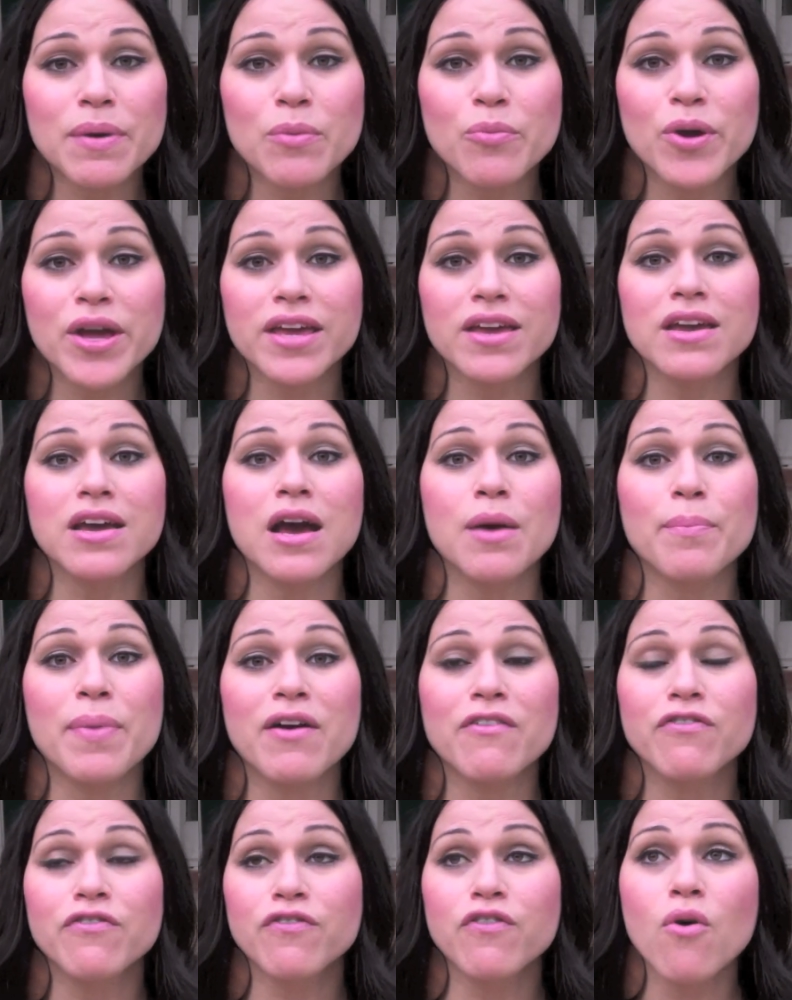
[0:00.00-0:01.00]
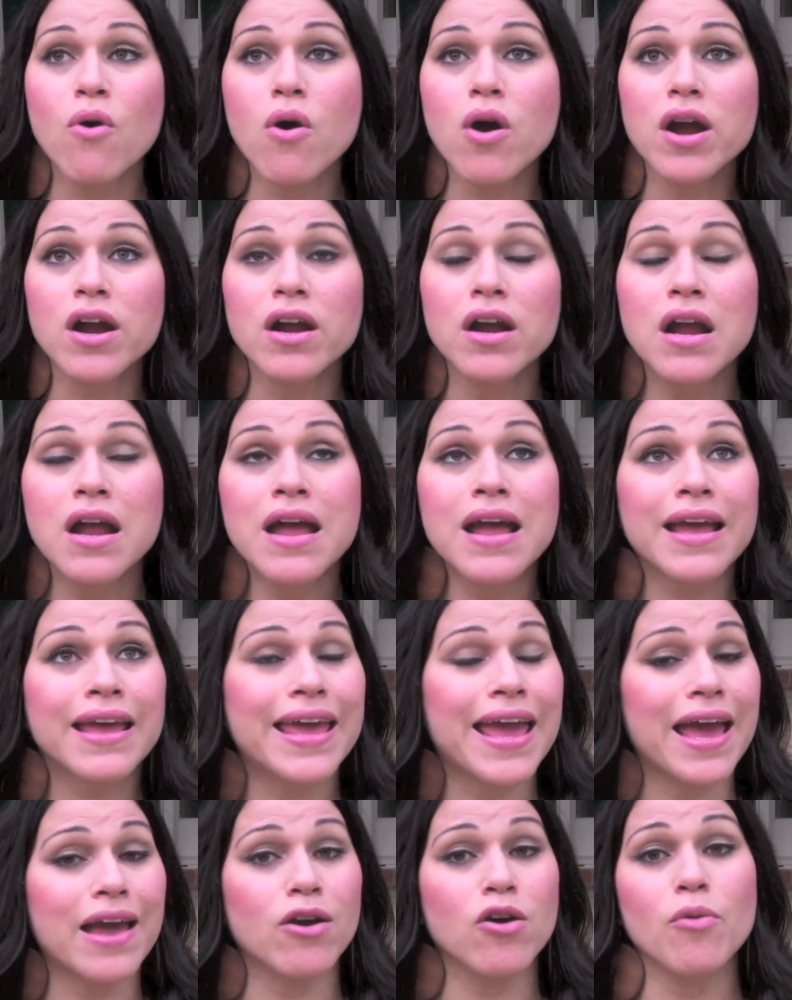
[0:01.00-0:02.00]
I'm waking up at 4,
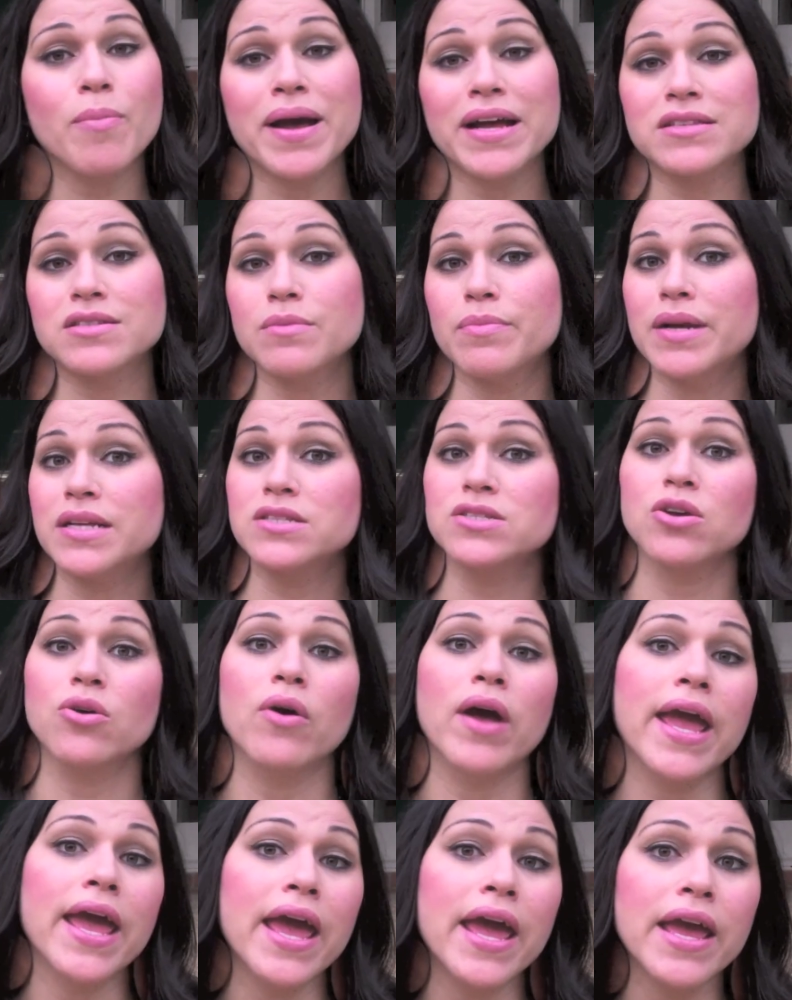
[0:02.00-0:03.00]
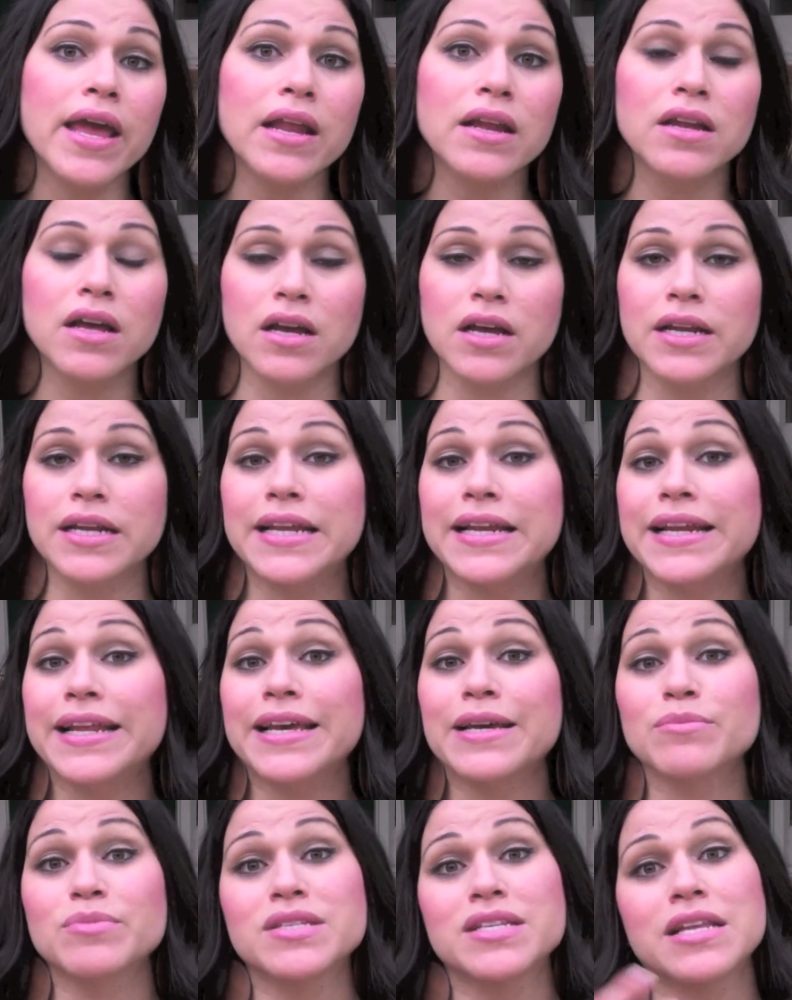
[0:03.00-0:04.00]
can't go back to bed till 8. Luckily,
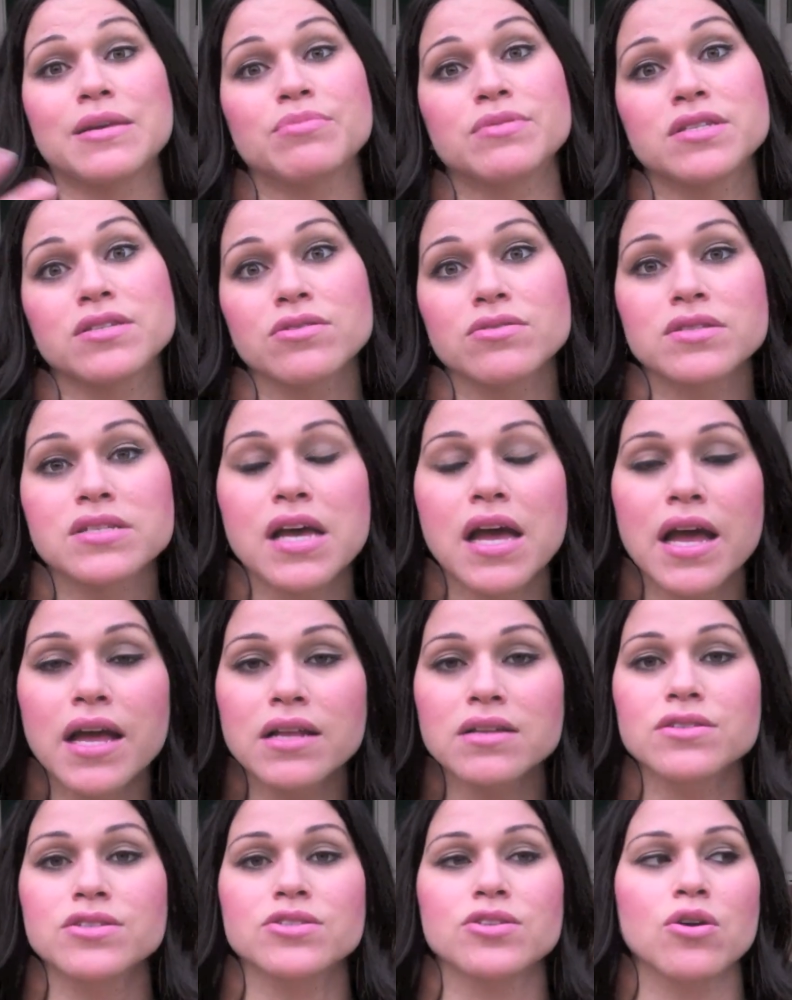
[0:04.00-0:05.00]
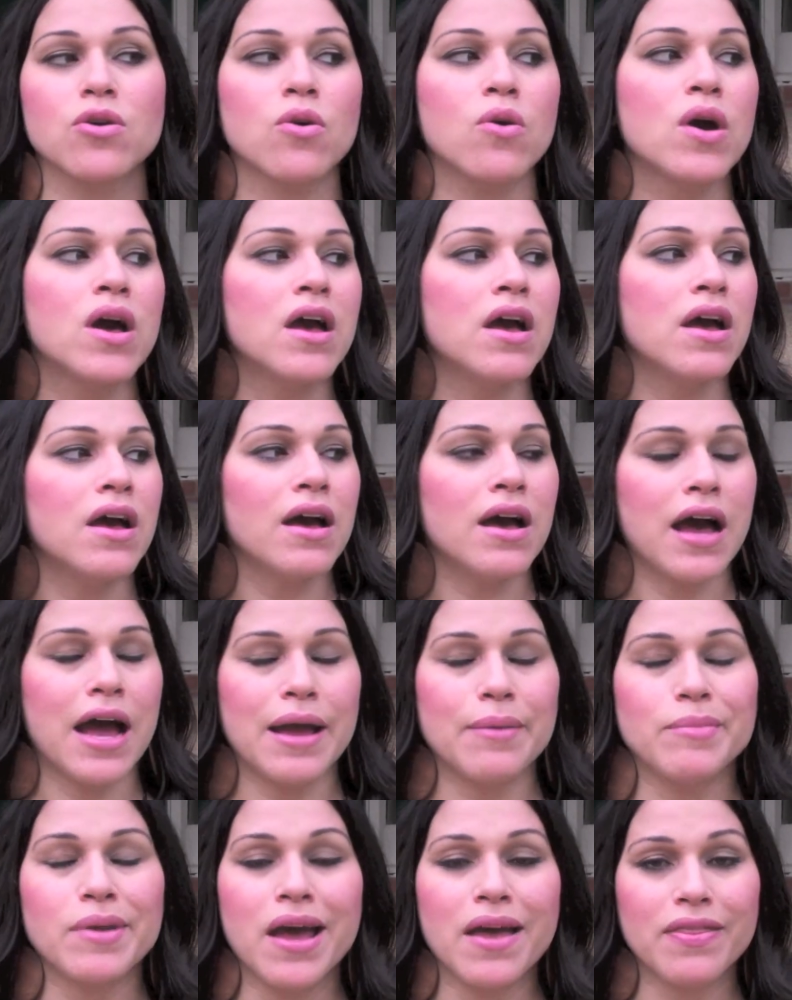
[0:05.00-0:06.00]
Liam sleeps till 10, so
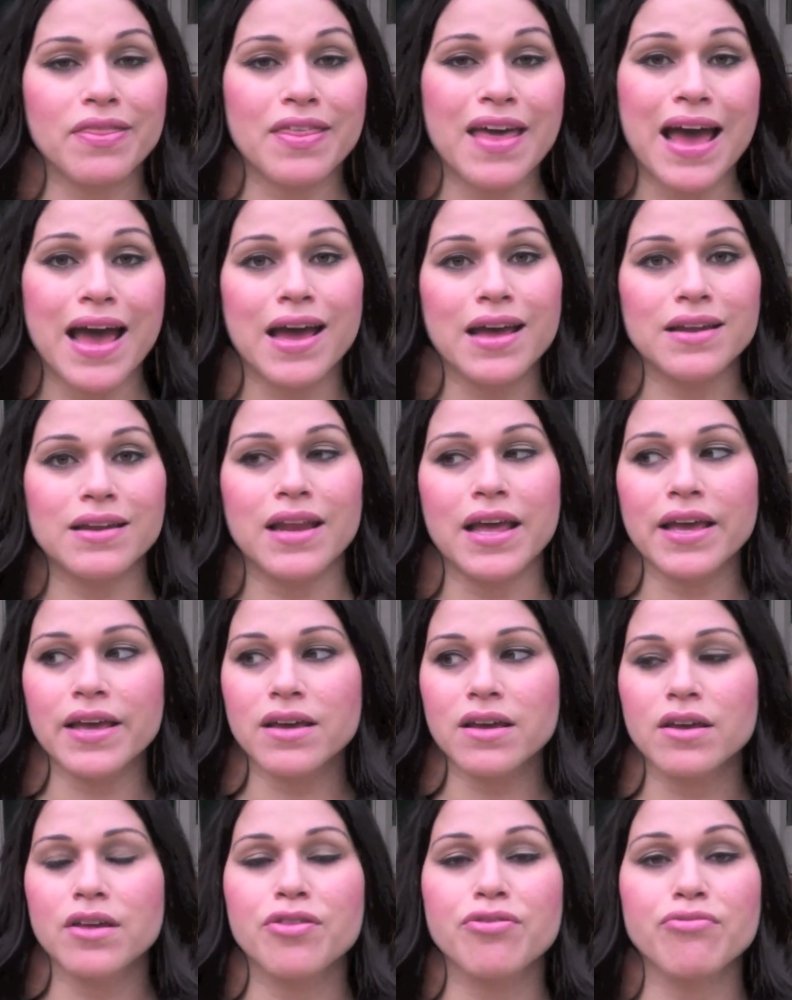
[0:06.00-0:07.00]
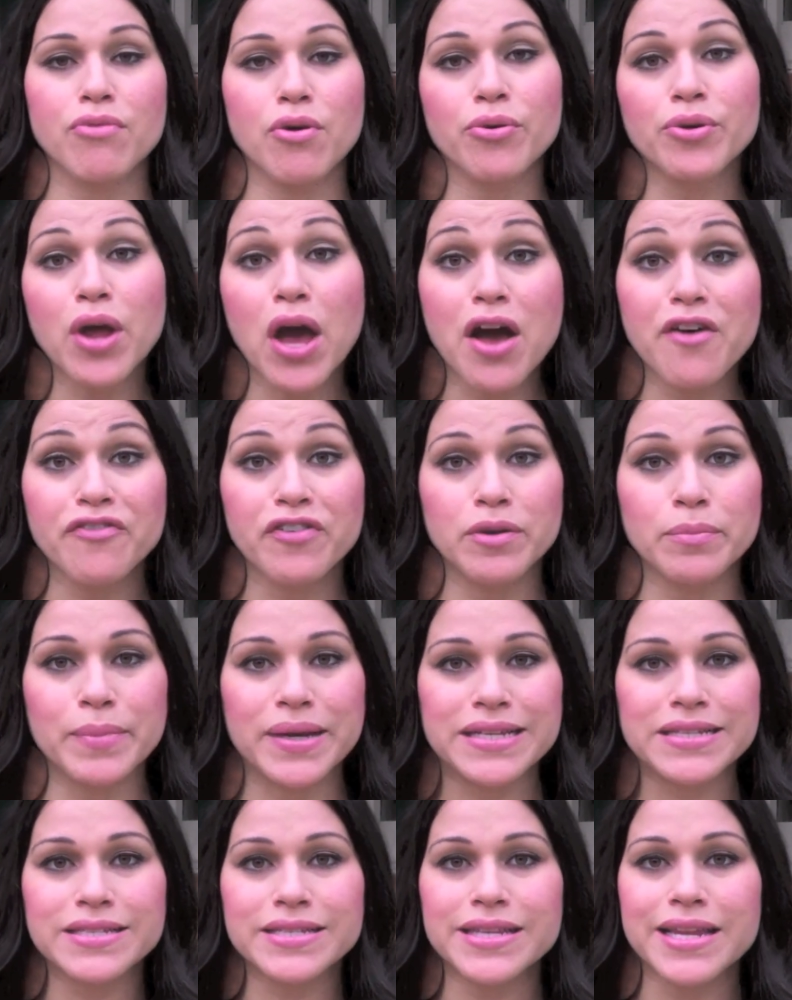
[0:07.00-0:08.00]
I'm not that like thrown off on
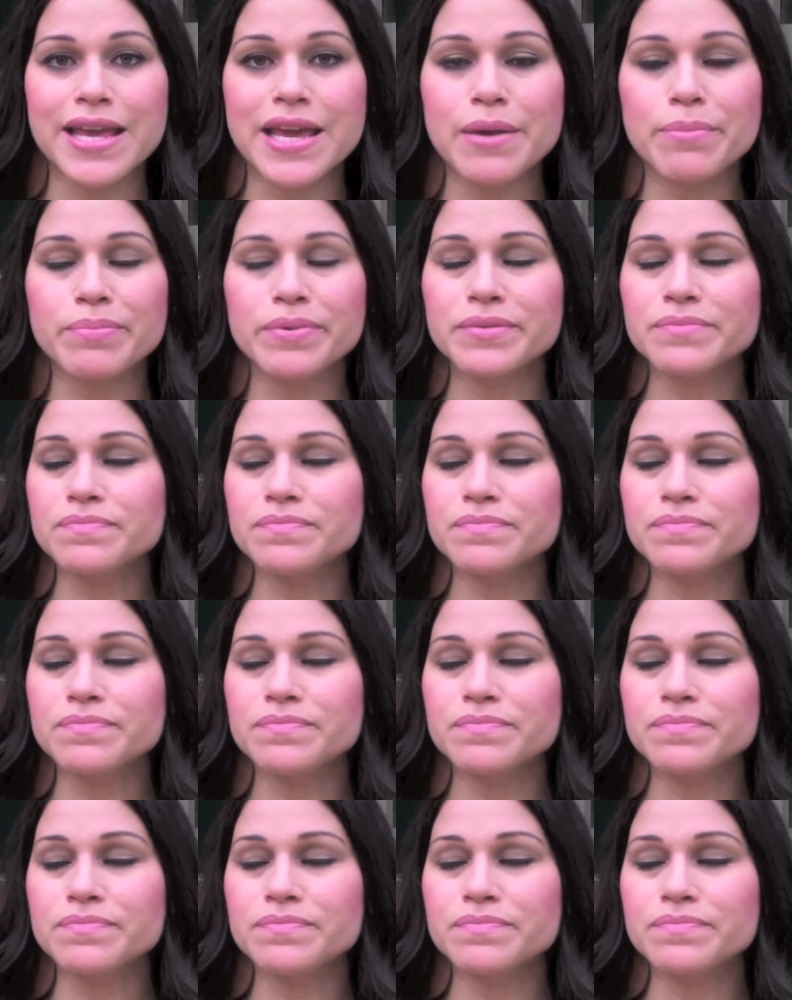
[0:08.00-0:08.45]
my sleep.